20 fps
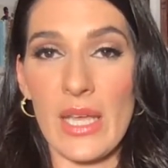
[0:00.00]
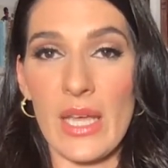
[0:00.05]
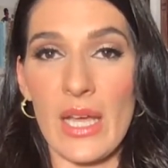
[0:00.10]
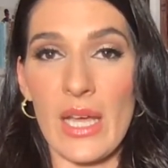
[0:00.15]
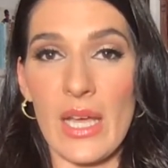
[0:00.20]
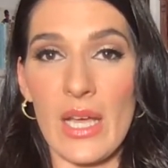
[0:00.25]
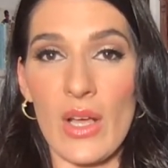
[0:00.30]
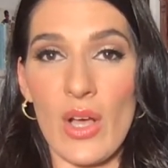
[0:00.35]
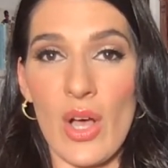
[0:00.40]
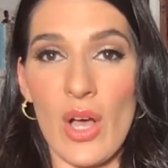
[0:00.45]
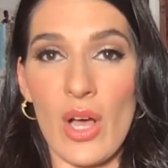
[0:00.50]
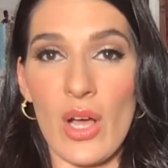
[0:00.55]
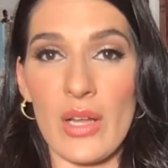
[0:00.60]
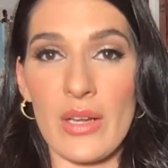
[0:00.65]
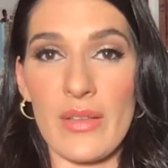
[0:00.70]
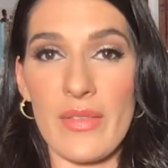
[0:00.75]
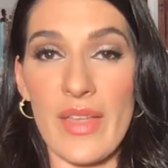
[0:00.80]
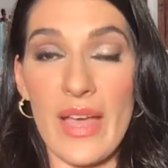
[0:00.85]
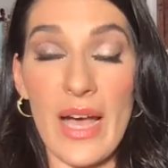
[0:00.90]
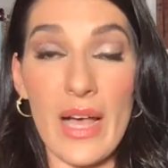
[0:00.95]

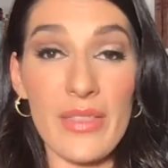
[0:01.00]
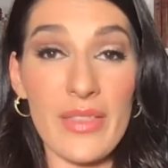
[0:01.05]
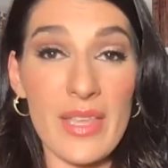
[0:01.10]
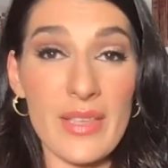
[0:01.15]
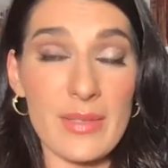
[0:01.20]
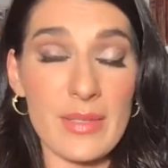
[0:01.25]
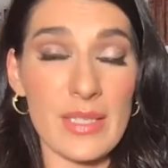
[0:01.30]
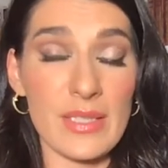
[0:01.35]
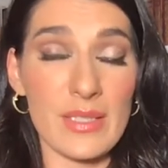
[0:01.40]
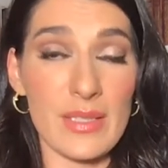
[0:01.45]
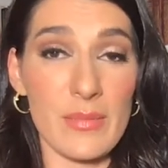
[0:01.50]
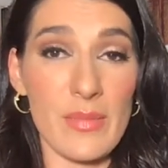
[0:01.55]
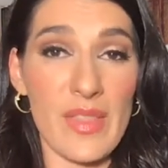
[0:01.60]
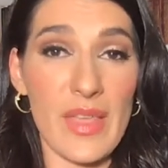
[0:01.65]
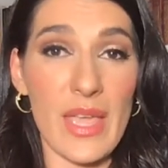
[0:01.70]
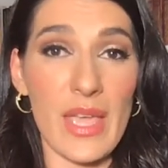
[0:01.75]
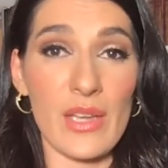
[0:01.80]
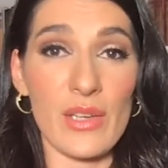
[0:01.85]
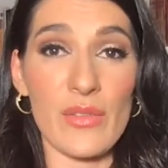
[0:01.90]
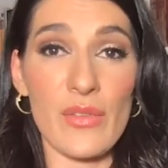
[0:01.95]
on the healthcare system
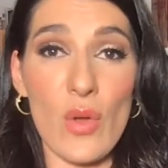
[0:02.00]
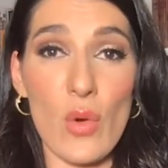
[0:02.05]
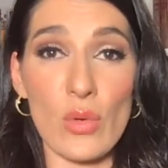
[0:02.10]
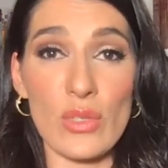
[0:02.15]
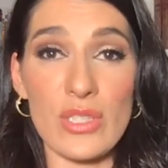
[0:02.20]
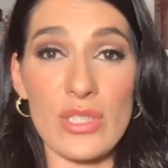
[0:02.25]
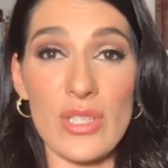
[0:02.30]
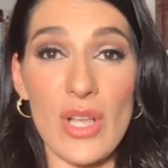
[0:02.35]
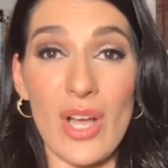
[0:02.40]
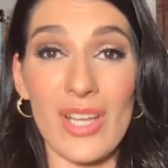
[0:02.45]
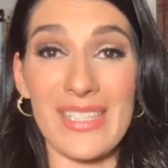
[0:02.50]
there and, of course,